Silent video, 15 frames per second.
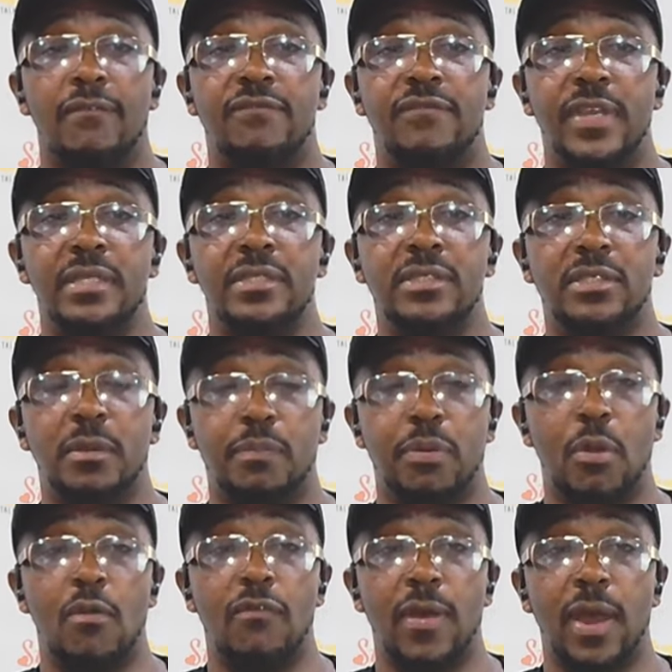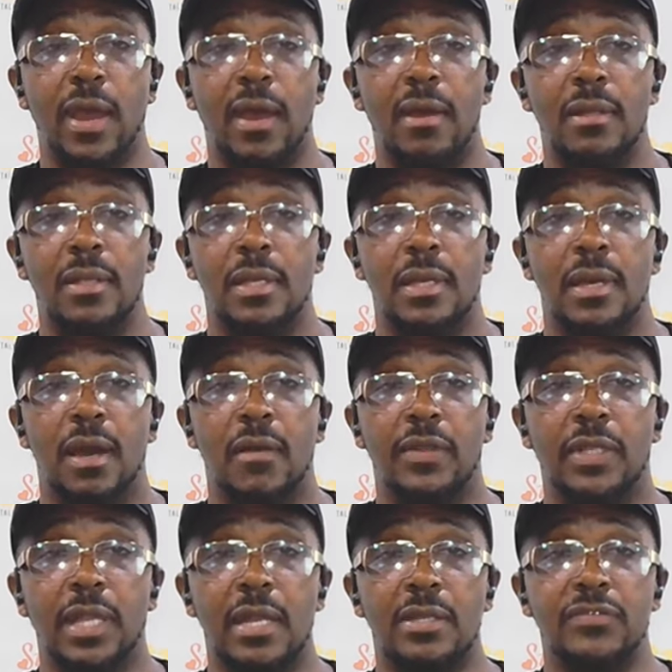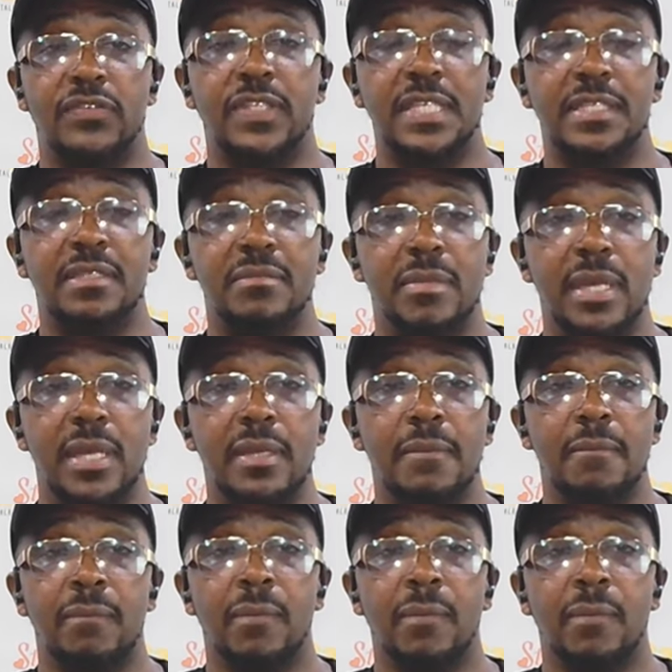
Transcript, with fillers: fits the profile of a lot of seasoned men.